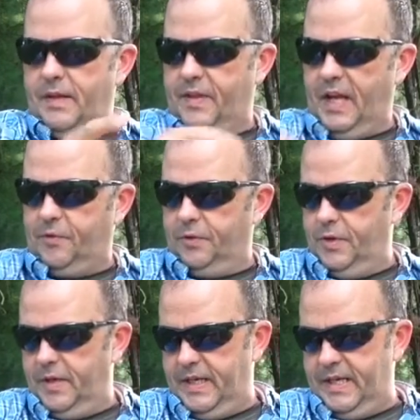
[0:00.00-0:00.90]
thanks for
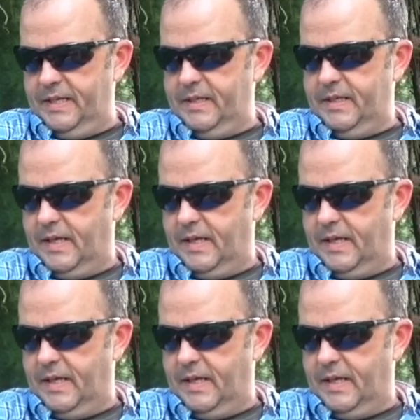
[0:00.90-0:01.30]
tuning in.